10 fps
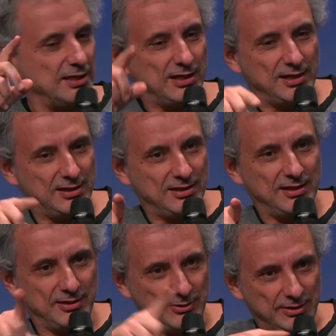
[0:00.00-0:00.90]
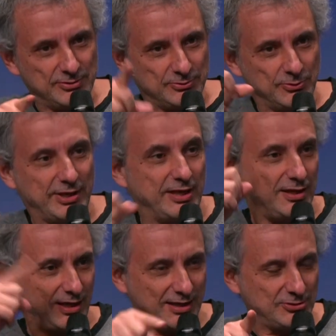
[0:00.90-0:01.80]
Okay,
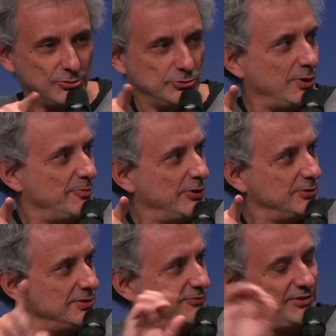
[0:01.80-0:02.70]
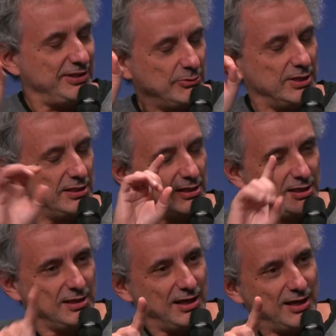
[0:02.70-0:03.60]
I told you about, very quickly,
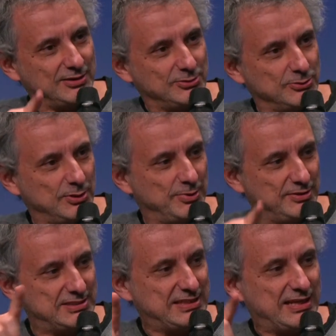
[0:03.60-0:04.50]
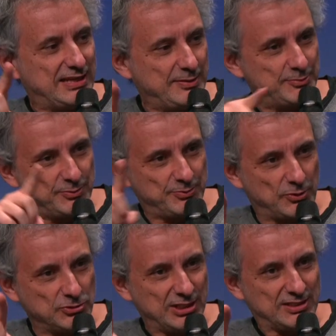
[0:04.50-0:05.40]
I told you about this LLM
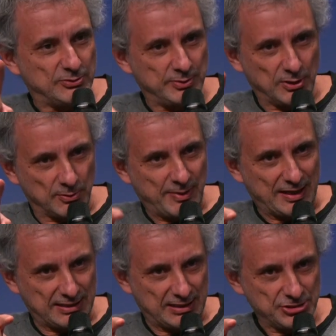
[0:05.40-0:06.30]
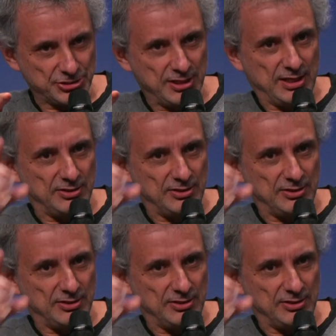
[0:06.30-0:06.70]
project that we call Partage.